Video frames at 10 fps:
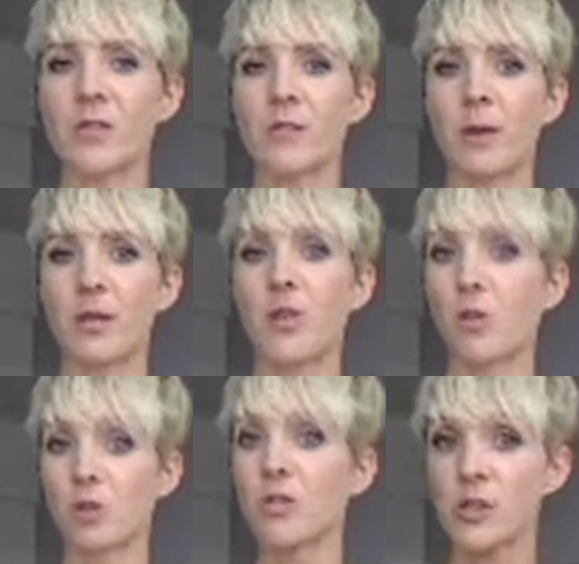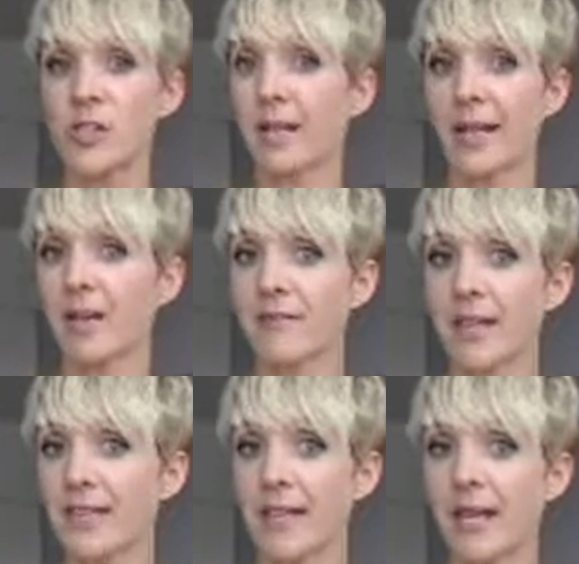But you know, you still can have
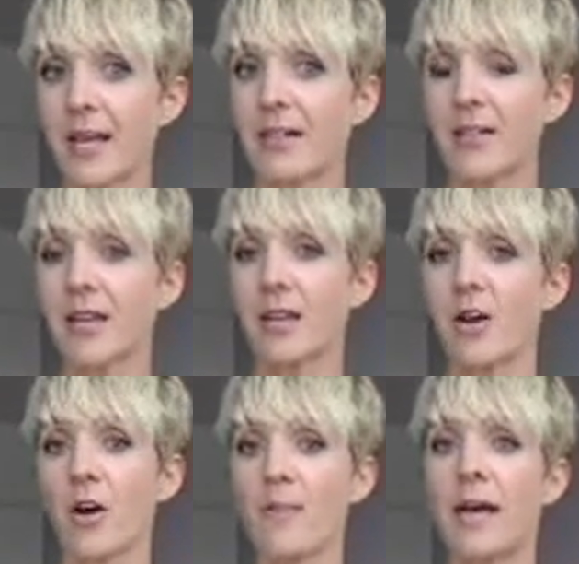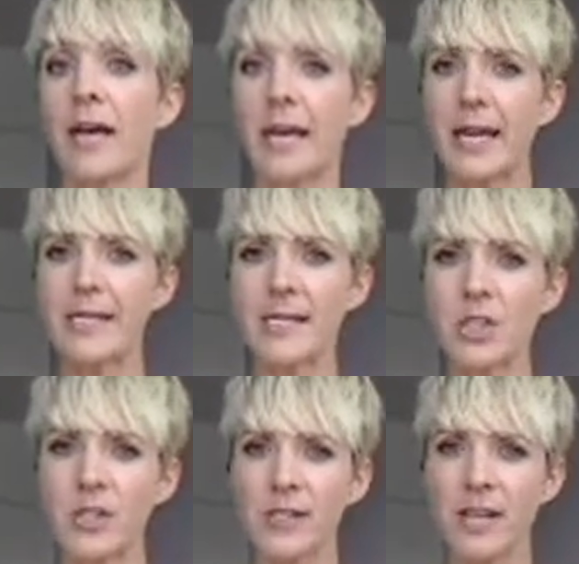questionnaire then. Katie,
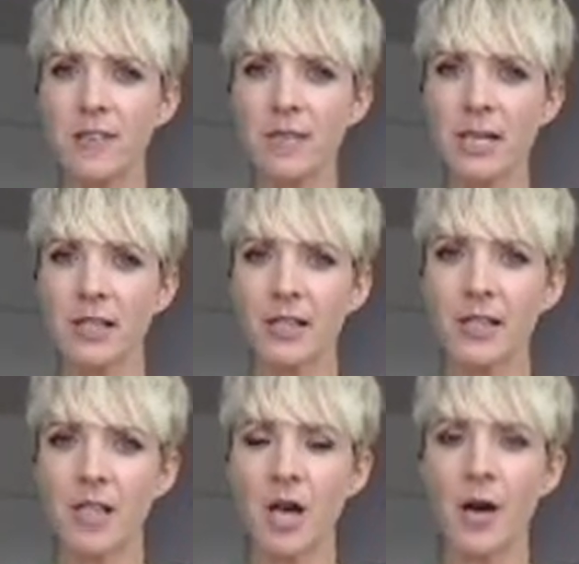just give me a little